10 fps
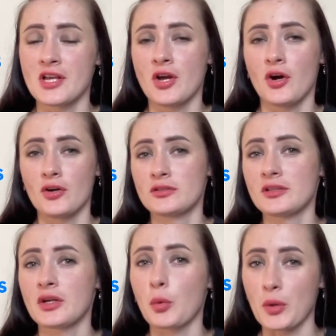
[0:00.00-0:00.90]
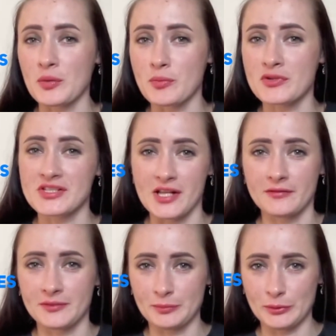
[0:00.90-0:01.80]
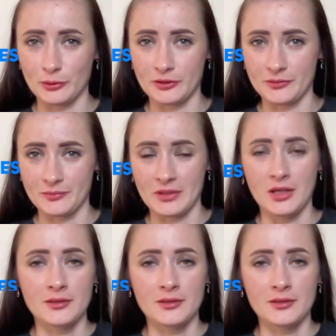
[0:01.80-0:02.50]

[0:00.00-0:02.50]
on QuickBooks Self-Employed.